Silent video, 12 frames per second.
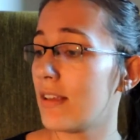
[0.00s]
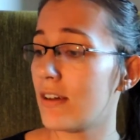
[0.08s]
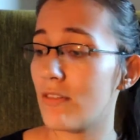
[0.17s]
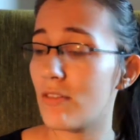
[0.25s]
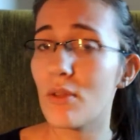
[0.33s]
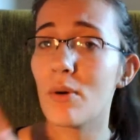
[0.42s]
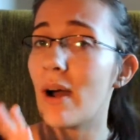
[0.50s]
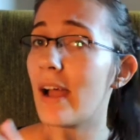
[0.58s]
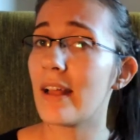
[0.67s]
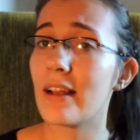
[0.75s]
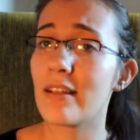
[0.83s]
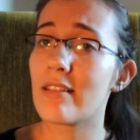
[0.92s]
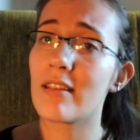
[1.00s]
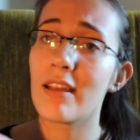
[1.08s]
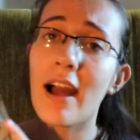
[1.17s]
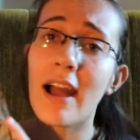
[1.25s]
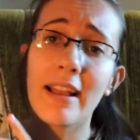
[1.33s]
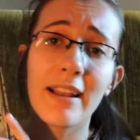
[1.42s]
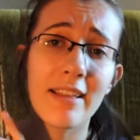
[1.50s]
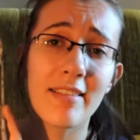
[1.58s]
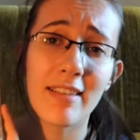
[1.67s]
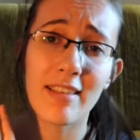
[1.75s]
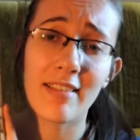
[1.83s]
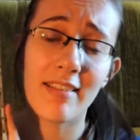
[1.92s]
there is no
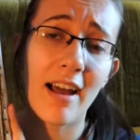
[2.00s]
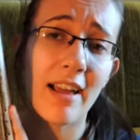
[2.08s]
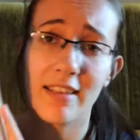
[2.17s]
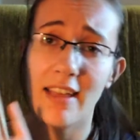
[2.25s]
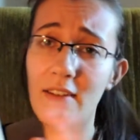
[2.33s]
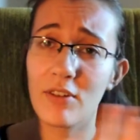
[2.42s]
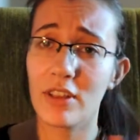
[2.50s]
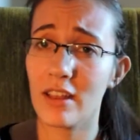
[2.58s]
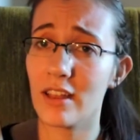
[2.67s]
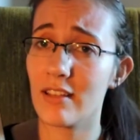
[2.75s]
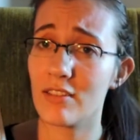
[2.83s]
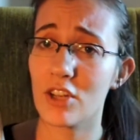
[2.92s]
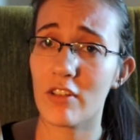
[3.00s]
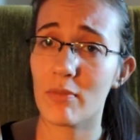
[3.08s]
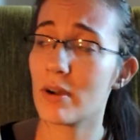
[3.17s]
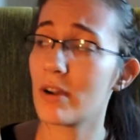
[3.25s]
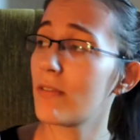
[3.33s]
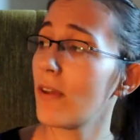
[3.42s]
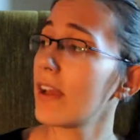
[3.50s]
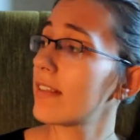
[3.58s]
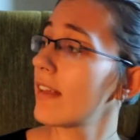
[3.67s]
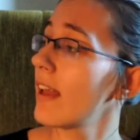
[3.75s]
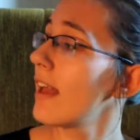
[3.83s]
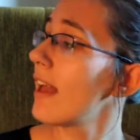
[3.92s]
highlights inside, everything is just
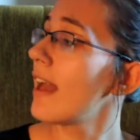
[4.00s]
perfect.